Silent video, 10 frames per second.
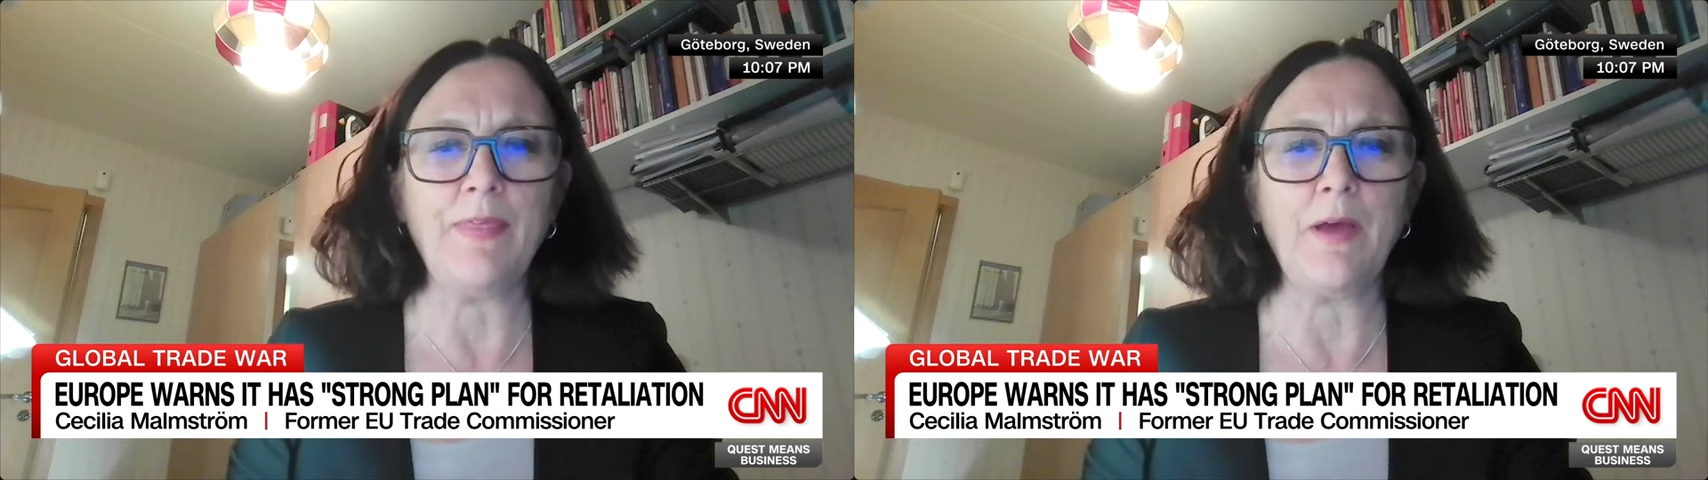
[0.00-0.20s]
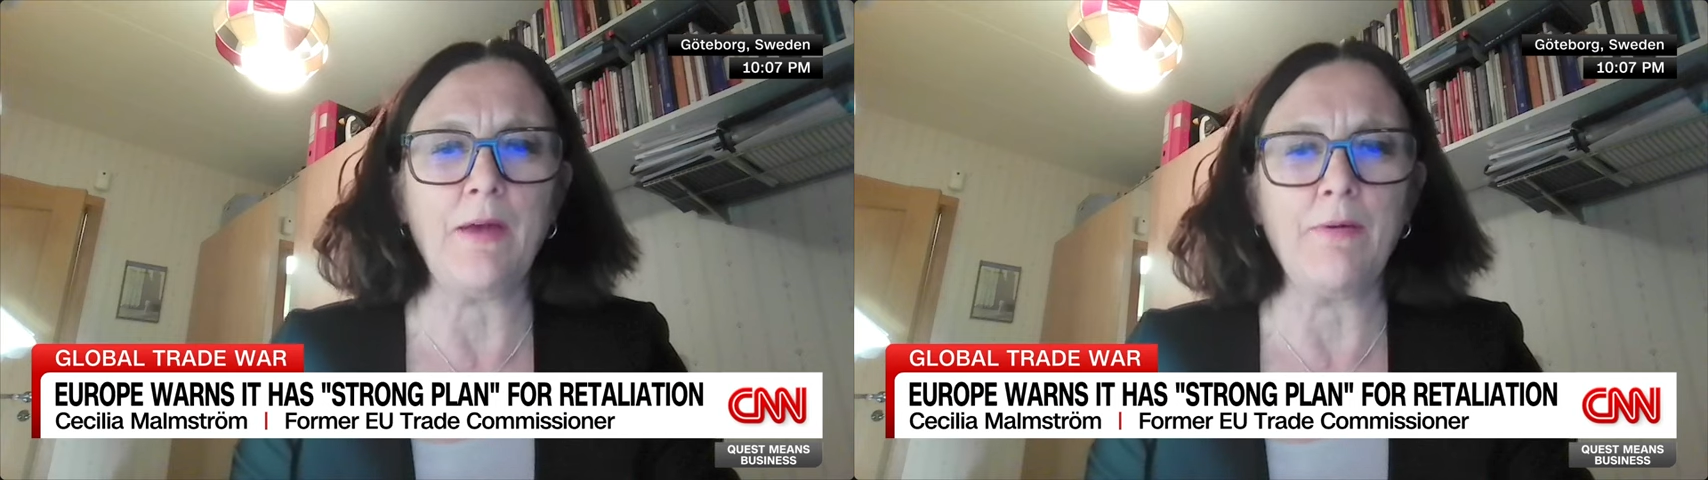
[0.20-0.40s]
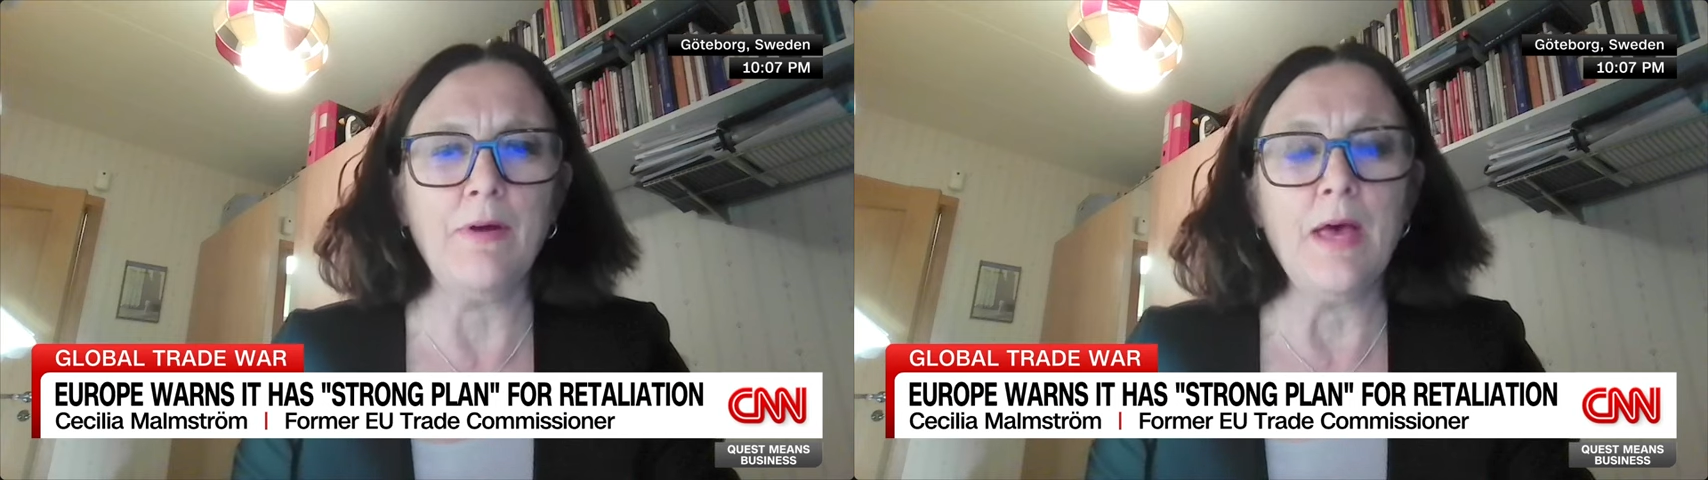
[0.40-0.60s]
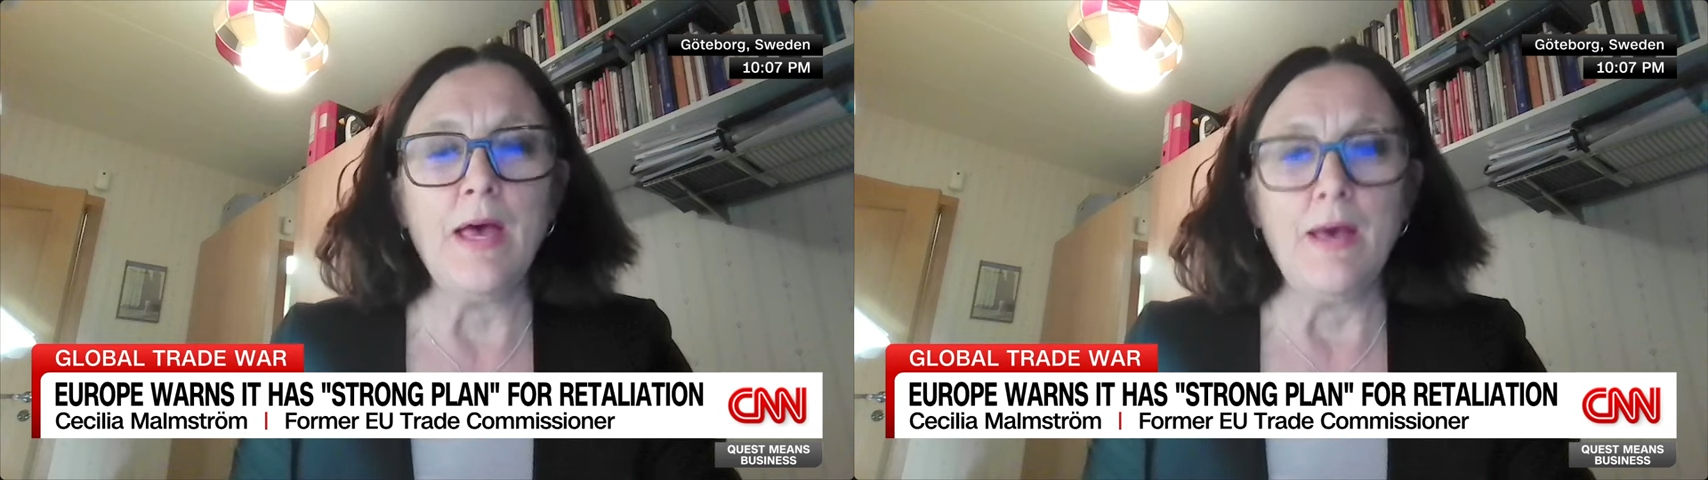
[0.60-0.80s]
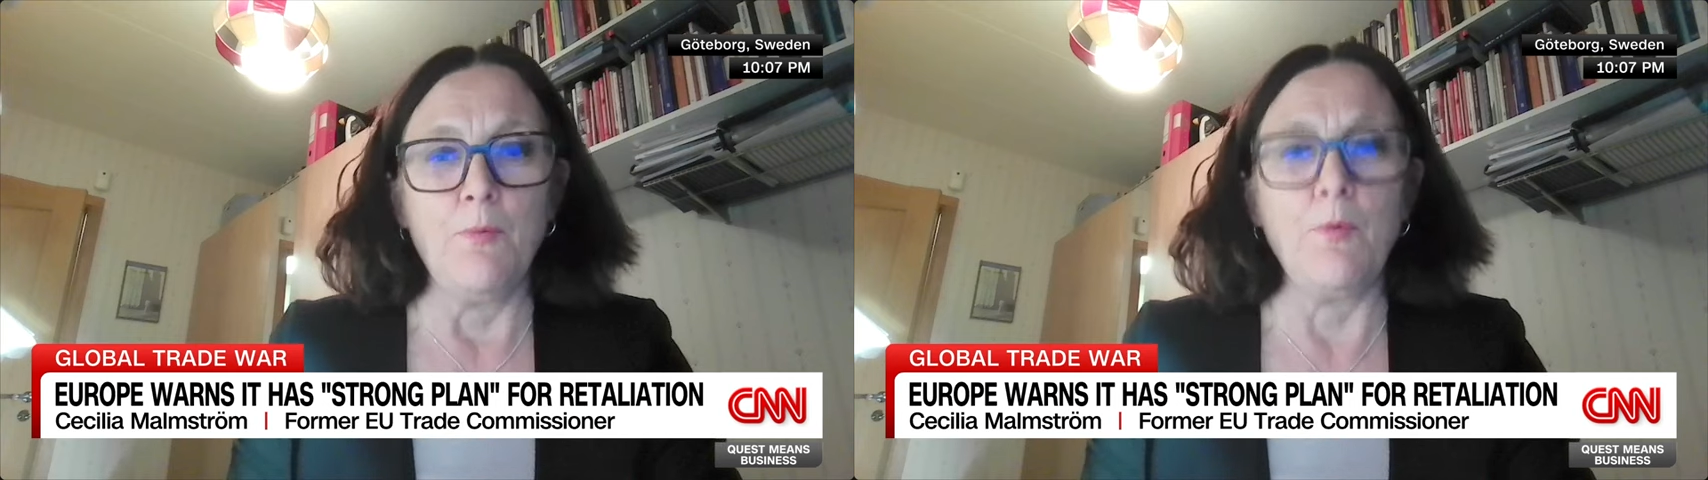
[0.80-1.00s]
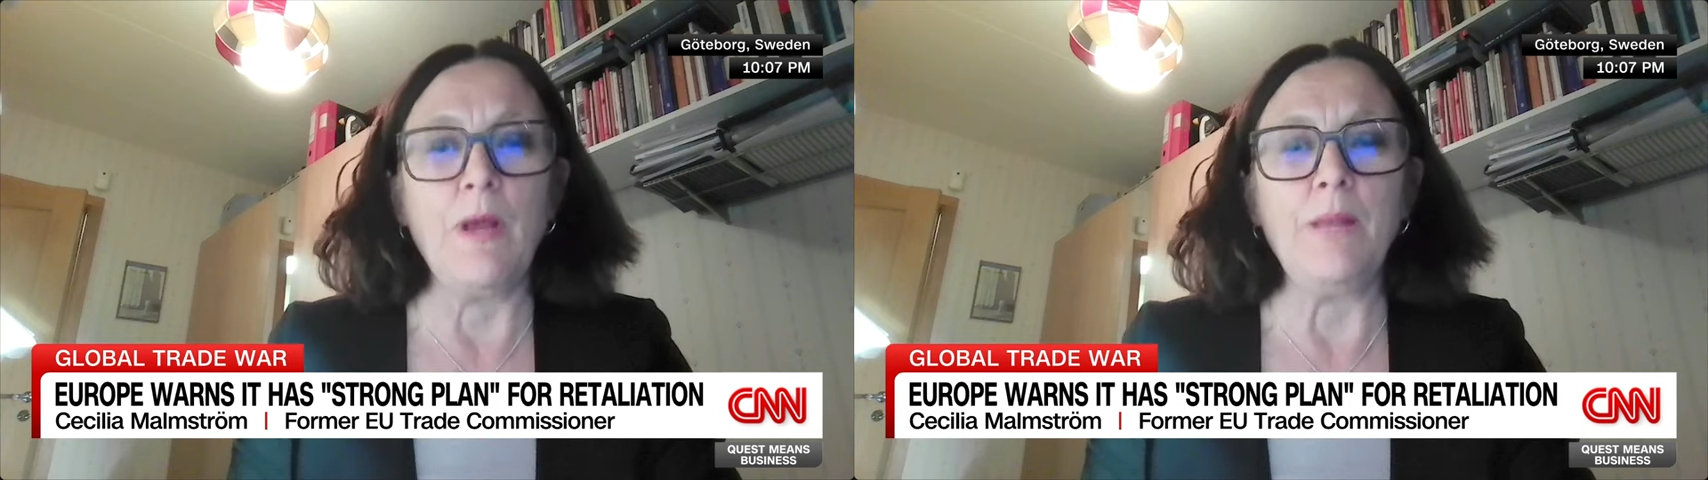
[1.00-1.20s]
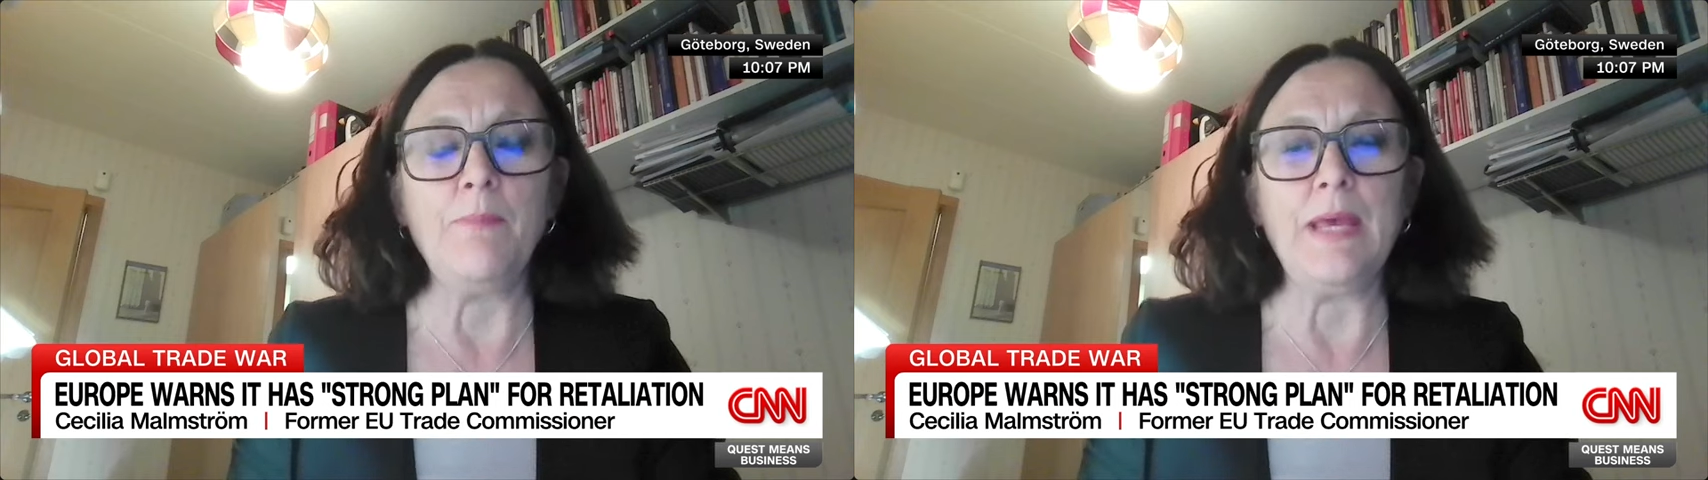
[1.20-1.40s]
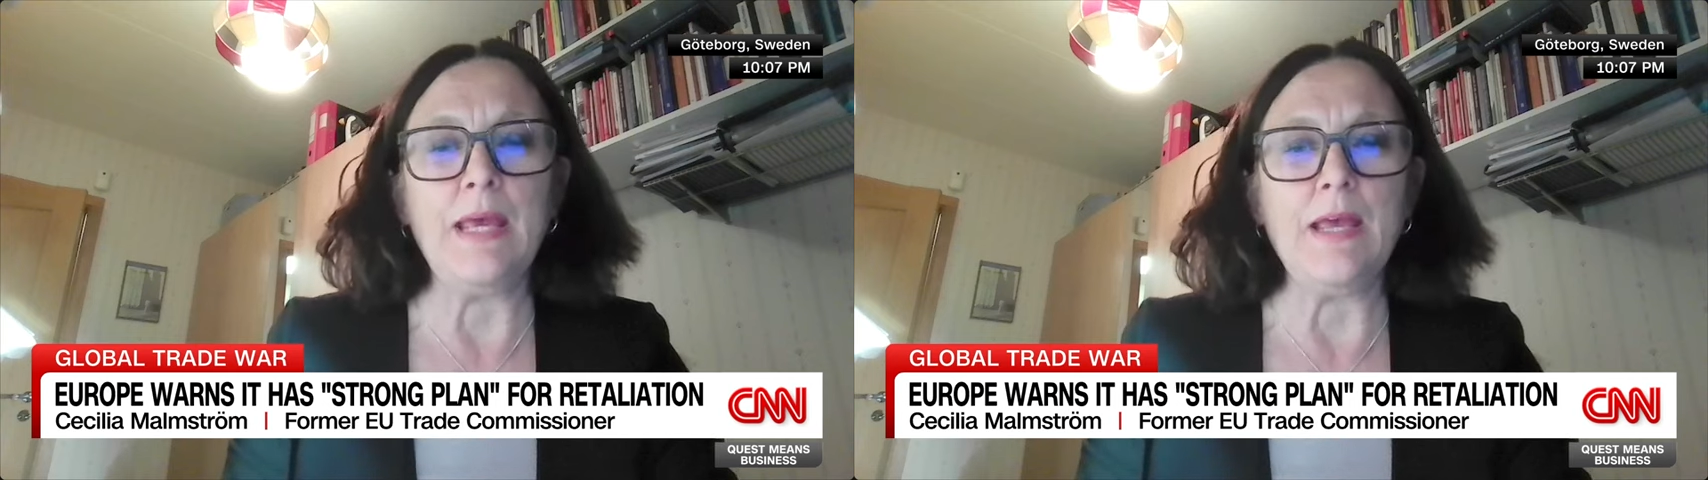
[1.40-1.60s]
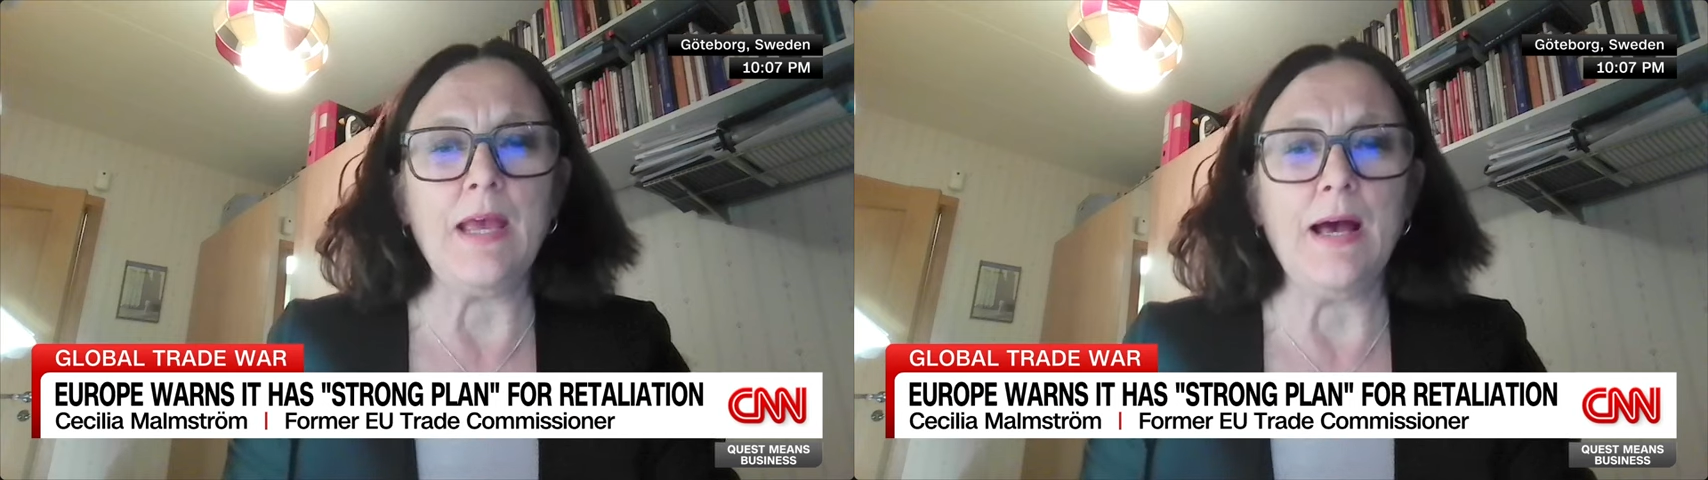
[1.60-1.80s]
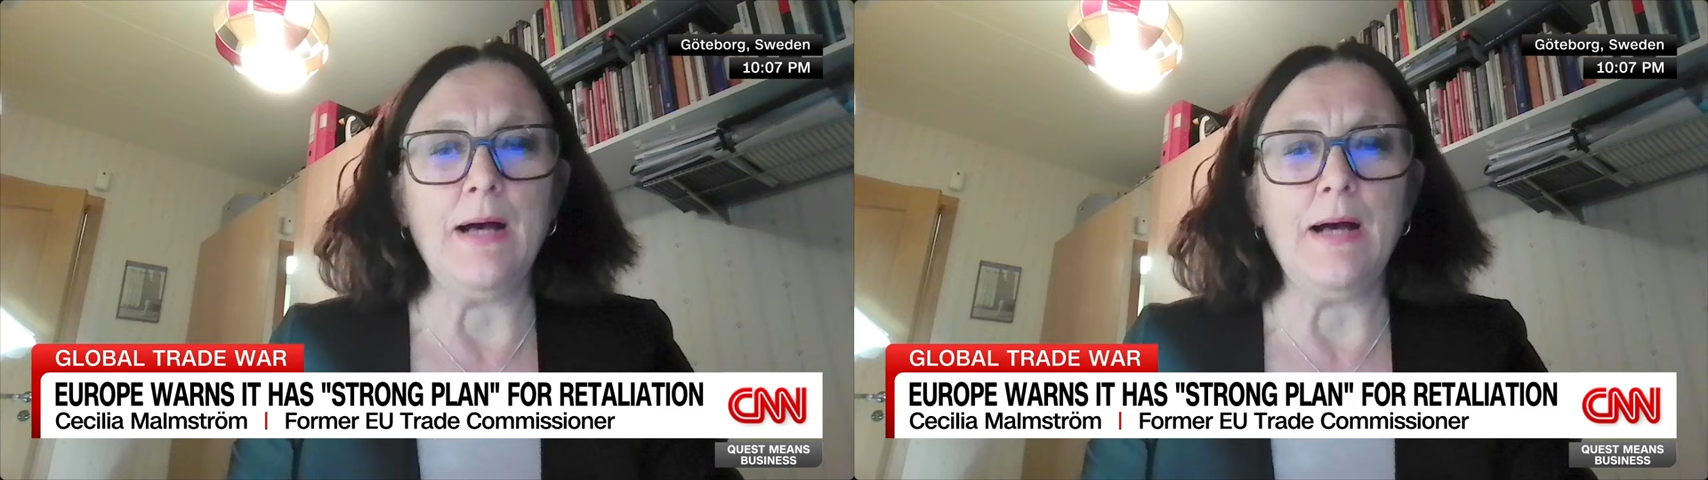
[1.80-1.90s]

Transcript: there will be